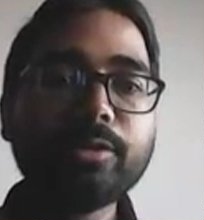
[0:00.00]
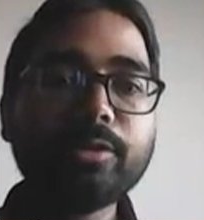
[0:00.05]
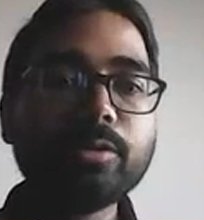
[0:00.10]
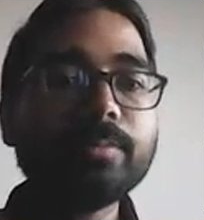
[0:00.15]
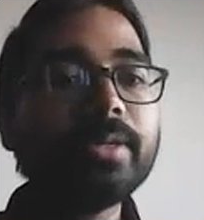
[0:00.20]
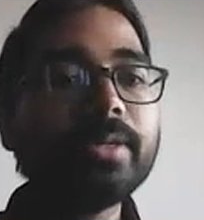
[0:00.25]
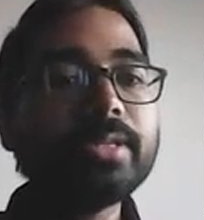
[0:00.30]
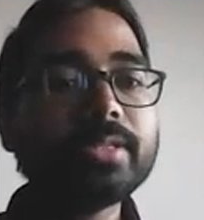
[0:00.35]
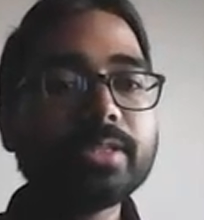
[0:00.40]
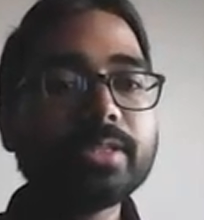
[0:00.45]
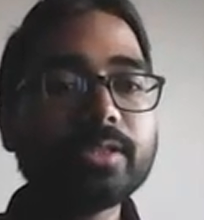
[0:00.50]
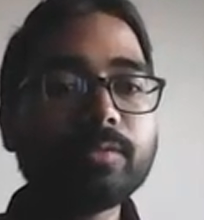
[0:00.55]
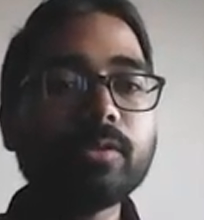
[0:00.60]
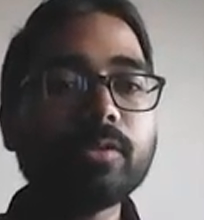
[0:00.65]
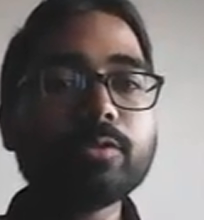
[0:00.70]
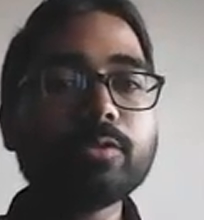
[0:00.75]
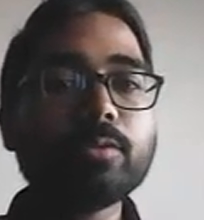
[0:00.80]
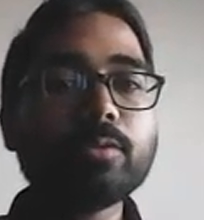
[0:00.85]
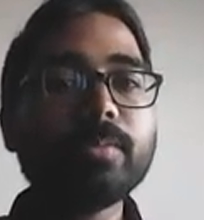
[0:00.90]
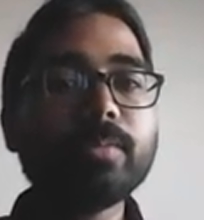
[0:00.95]
into B is
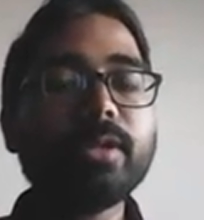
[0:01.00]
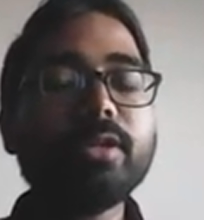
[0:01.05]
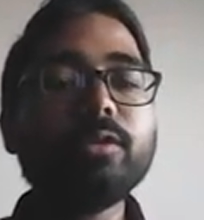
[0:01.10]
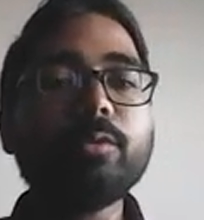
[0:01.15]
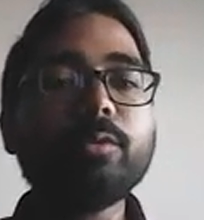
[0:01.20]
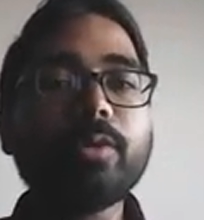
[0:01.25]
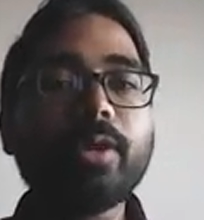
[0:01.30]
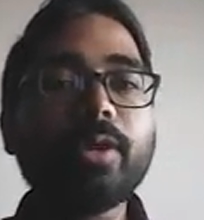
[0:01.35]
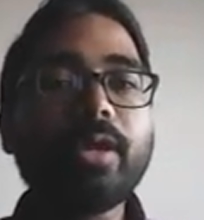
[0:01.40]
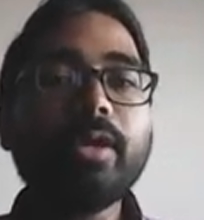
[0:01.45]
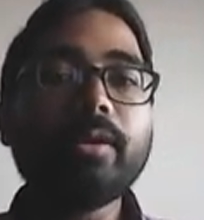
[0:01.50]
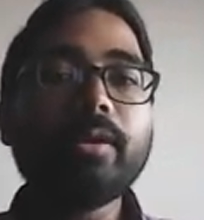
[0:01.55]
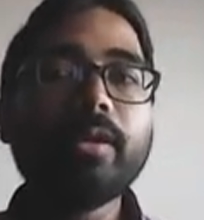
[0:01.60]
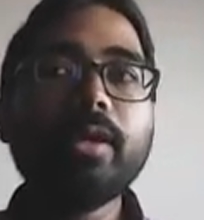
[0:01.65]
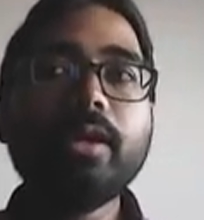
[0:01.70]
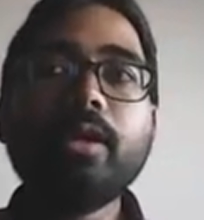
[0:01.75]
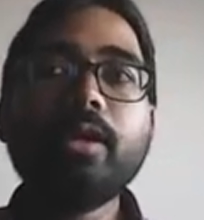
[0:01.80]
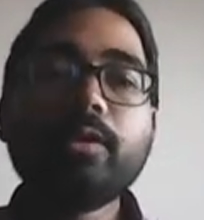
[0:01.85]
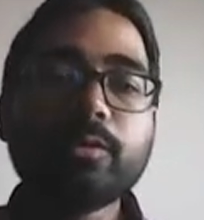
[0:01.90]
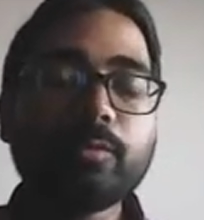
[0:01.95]
equals to B into A.
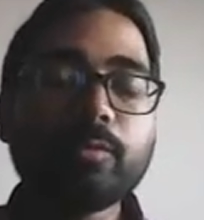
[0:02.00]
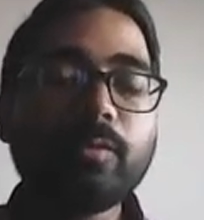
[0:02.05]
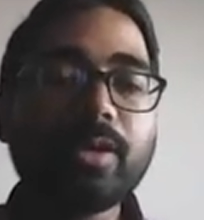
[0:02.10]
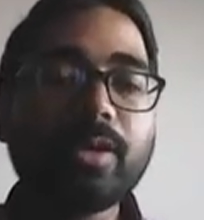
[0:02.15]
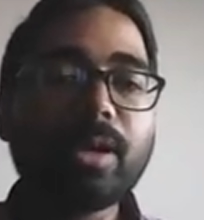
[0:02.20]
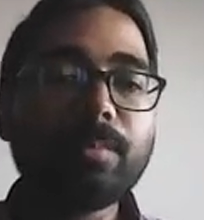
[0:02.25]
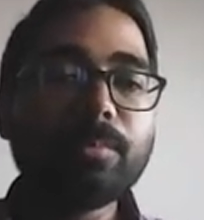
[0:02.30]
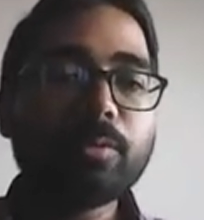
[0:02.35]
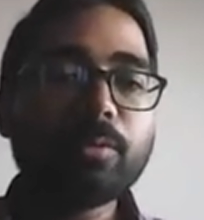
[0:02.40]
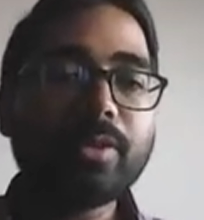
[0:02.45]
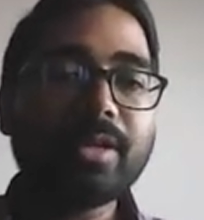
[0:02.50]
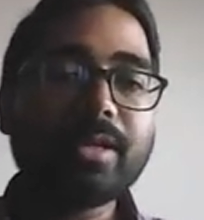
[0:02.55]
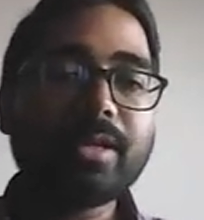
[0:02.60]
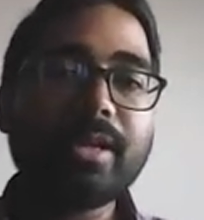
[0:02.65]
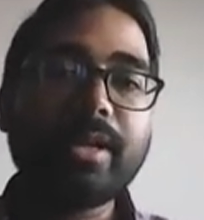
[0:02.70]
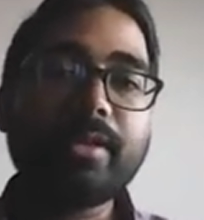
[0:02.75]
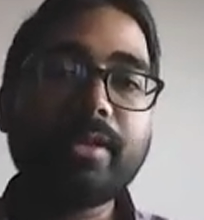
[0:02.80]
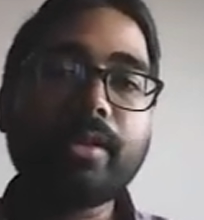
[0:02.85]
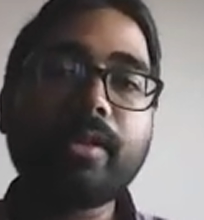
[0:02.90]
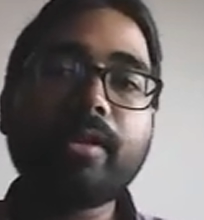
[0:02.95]
So we'll come to that
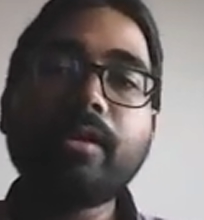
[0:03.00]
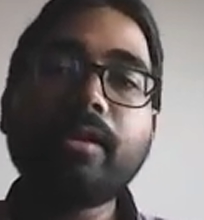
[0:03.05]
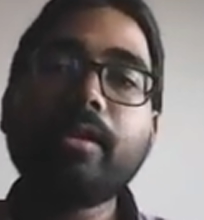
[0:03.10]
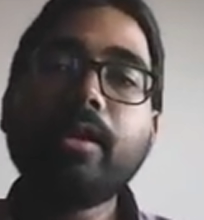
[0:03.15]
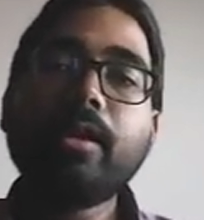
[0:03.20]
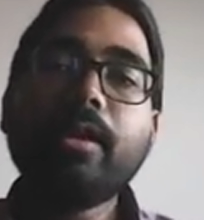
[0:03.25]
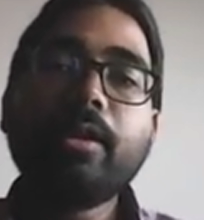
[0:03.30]
later.